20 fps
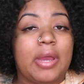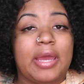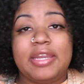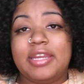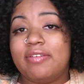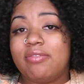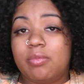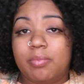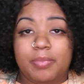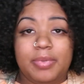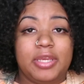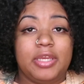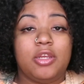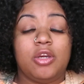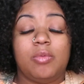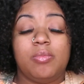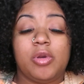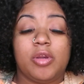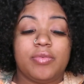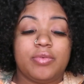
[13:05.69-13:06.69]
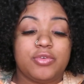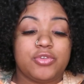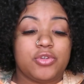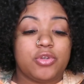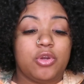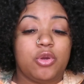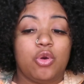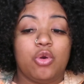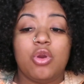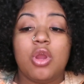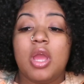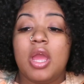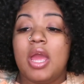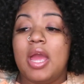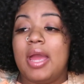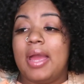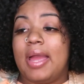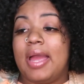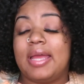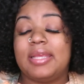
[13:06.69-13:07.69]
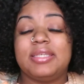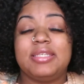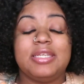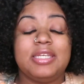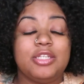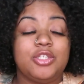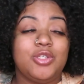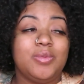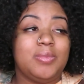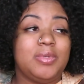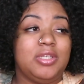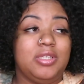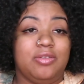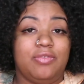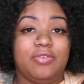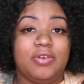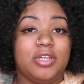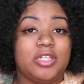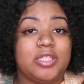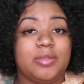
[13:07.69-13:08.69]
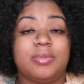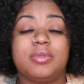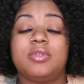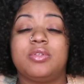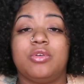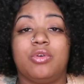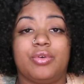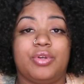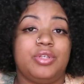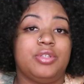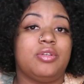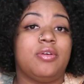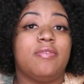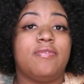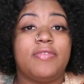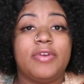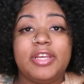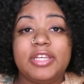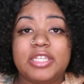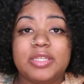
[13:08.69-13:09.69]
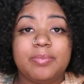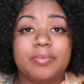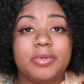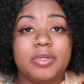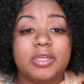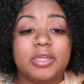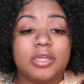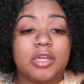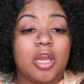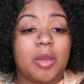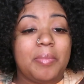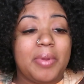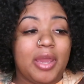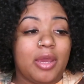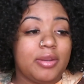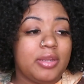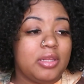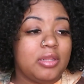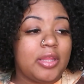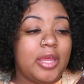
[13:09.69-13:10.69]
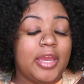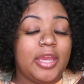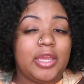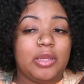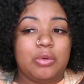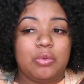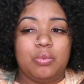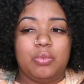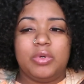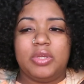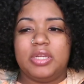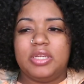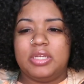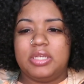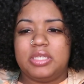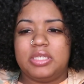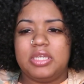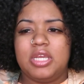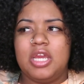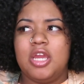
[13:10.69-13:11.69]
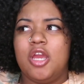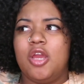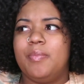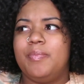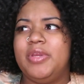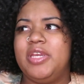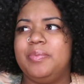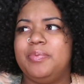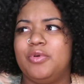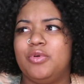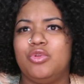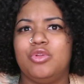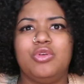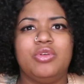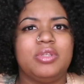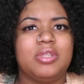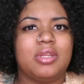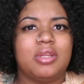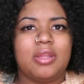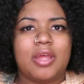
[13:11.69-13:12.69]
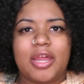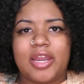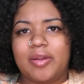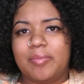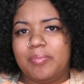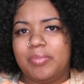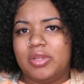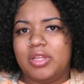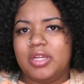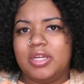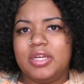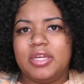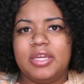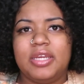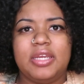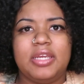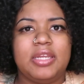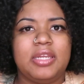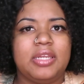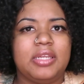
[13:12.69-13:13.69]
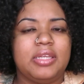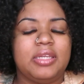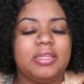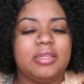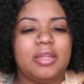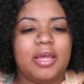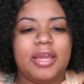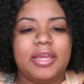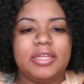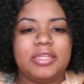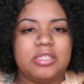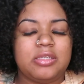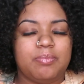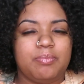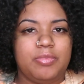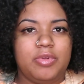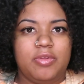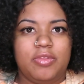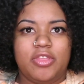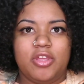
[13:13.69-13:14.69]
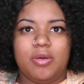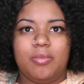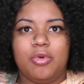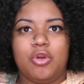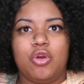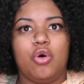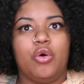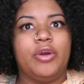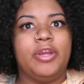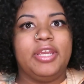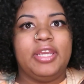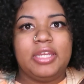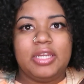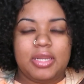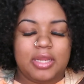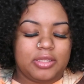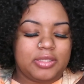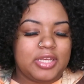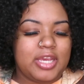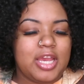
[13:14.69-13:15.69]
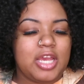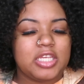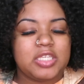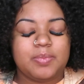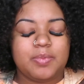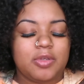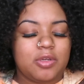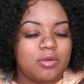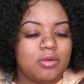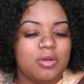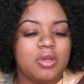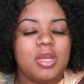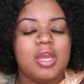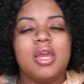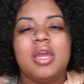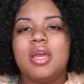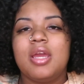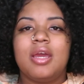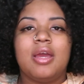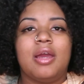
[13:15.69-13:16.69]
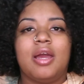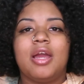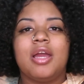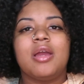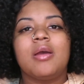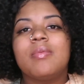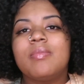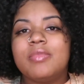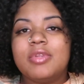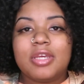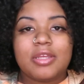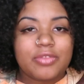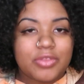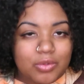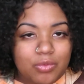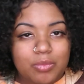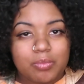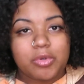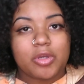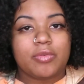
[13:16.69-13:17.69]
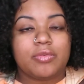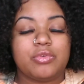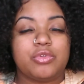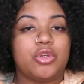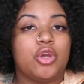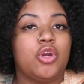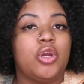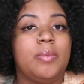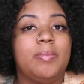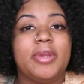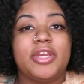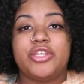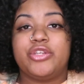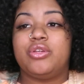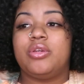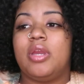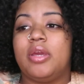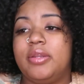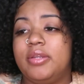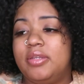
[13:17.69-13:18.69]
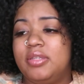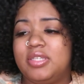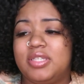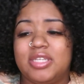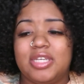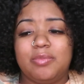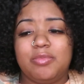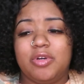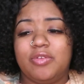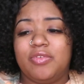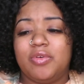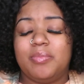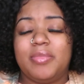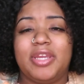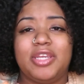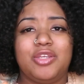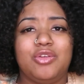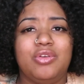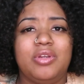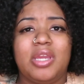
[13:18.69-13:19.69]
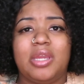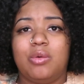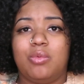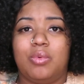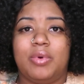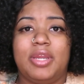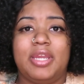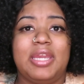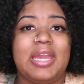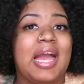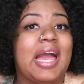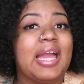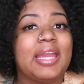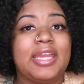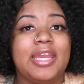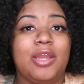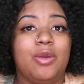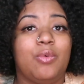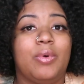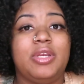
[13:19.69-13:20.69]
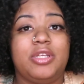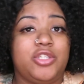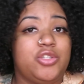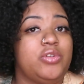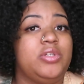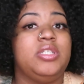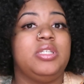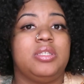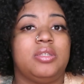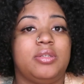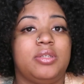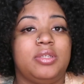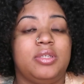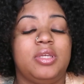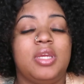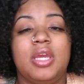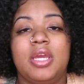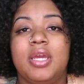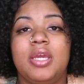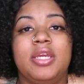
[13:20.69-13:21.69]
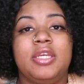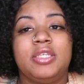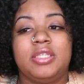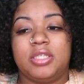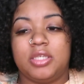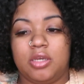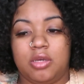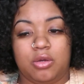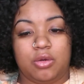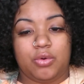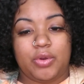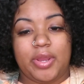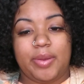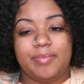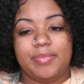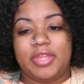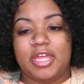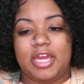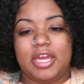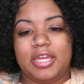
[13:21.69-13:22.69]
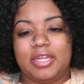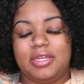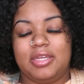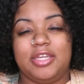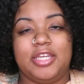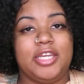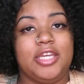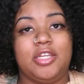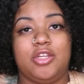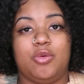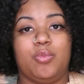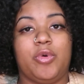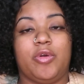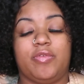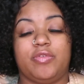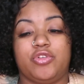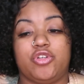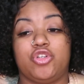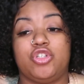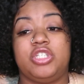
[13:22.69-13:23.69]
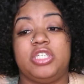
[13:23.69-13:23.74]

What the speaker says: I never been on birth control. I've seen too many fucked up stories on Facebook about it. Like, what is people losing a lot of blood and like them going in and out the hospital. I'm nothing with birth control. It makes you, and some of them make you gain weight. I gain weight too easily, so I'm not getting on birth control.